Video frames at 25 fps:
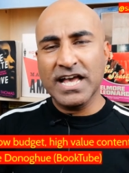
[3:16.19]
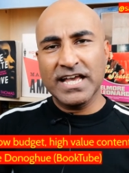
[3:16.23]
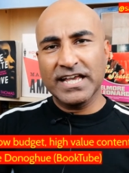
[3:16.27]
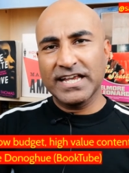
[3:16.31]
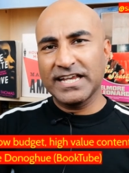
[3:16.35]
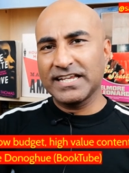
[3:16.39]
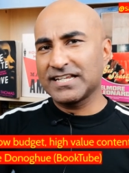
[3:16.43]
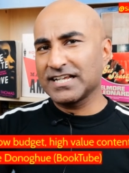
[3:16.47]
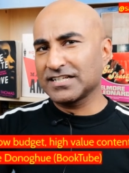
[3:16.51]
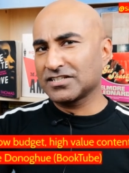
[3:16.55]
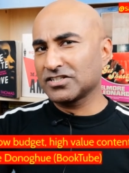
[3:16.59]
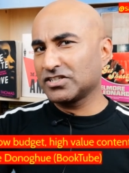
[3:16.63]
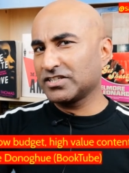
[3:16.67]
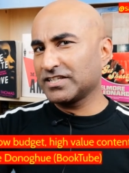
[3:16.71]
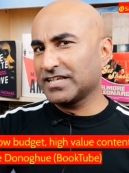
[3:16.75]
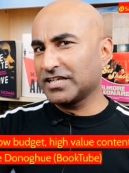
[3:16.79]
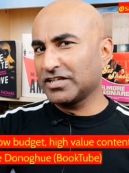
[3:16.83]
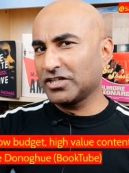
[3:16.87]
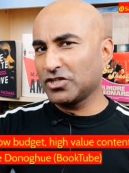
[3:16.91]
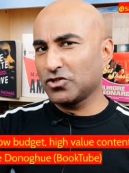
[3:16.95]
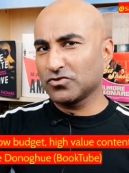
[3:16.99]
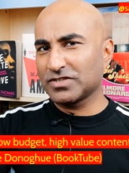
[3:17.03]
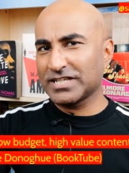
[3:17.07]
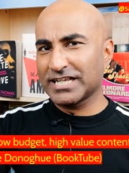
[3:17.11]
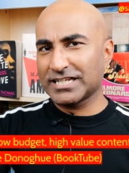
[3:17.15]
He doesn't
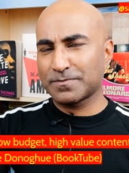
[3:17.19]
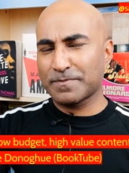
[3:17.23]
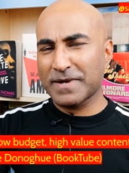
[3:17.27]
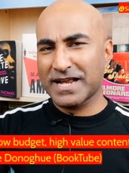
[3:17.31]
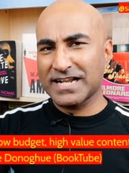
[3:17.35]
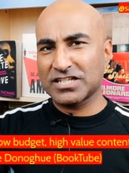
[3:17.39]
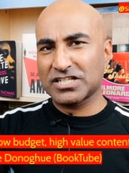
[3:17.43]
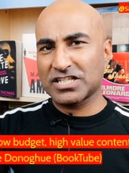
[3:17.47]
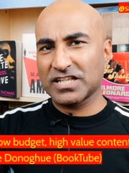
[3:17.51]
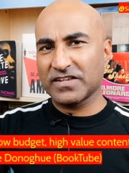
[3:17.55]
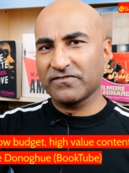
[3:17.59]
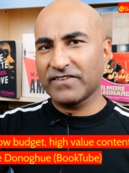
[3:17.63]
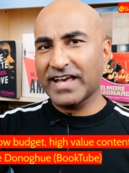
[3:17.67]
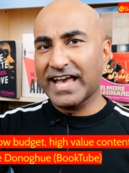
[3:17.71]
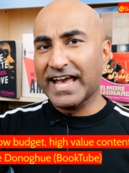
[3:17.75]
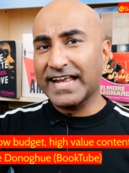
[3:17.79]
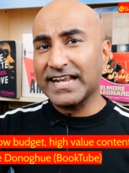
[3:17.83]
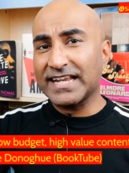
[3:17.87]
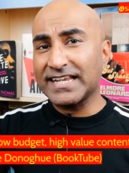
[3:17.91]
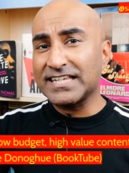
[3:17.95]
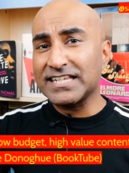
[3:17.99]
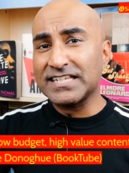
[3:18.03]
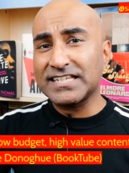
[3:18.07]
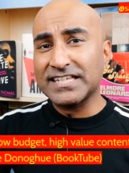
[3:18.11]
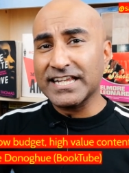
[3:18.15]
use expensive
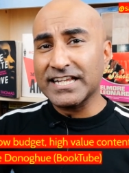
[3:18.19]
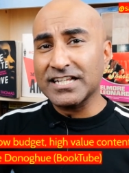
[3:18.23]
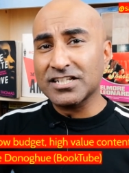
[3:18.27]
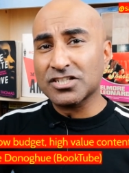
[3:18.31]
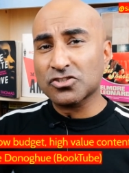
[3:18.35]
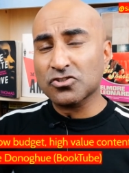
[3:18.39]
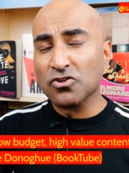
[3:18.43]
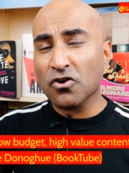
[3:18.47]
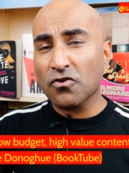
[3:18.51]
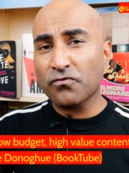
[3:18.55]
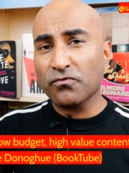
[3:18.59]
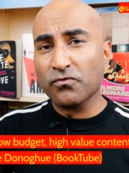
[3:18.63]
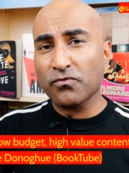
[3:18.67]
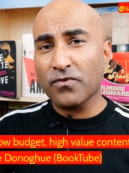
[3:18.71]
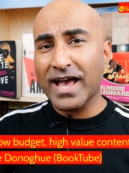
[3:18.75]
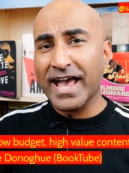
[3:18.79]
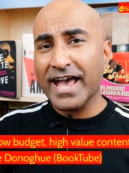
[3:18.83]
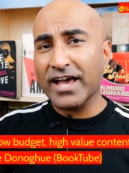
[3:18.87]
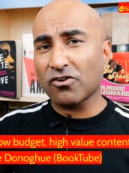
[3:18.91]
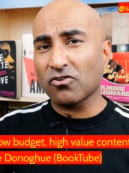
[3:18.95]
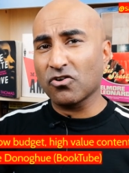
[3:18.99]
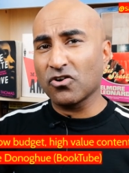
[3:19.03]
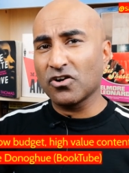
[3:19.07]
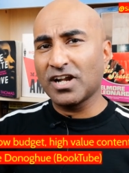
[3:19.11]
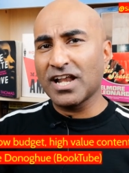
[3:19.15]
editing
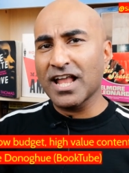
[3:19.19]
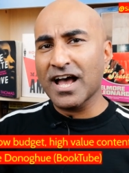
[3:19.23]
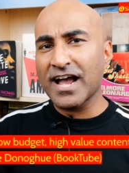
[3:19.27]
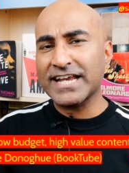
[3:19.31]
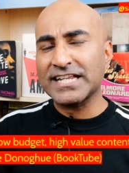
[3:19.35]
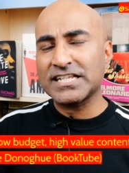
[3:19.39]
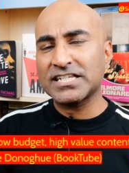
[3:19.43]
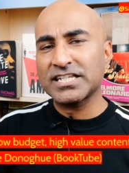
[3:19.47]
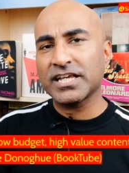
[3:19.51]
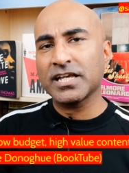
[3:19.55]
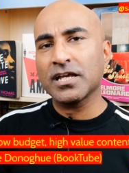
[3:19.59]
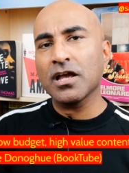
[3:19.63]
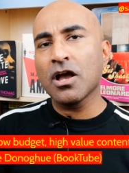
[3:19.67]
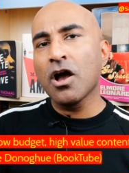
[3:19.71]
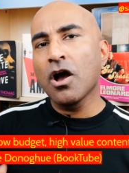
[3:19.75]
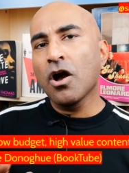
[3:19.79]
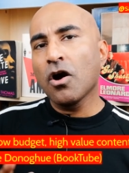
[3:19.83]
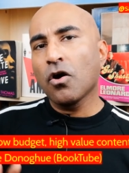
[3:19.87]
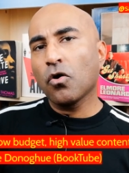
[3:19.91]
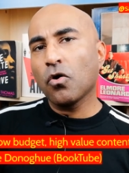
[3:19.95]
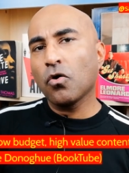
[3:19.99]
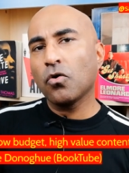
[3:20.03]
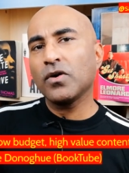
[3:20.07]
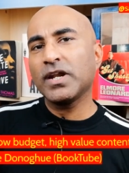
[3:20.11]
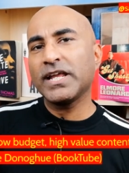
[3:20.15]
software or lighting.
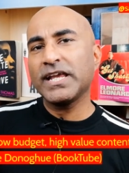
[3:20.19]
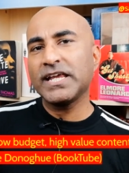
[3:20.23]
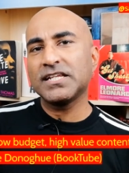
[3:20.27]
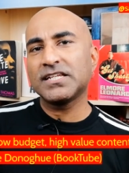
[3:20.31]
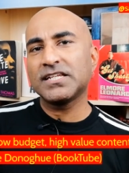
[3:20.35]
All he